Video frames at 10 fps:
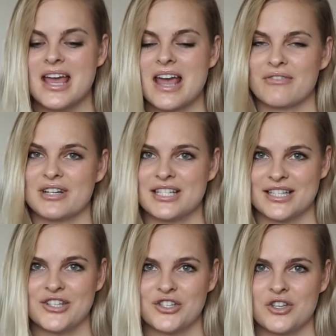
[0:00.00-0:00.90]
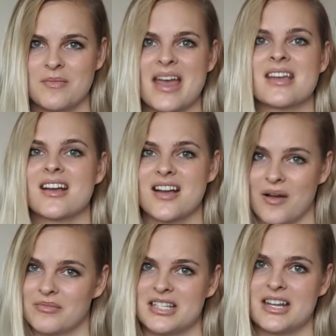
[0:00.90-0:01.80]
Every decision you make
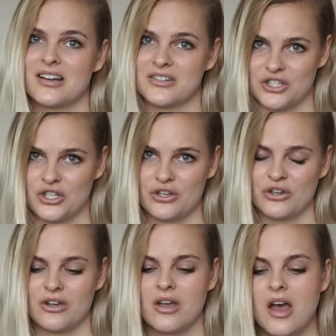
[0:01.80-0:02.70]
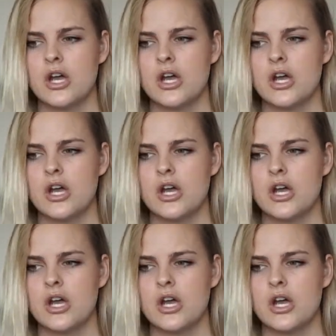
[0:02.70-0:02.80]
comes down to you.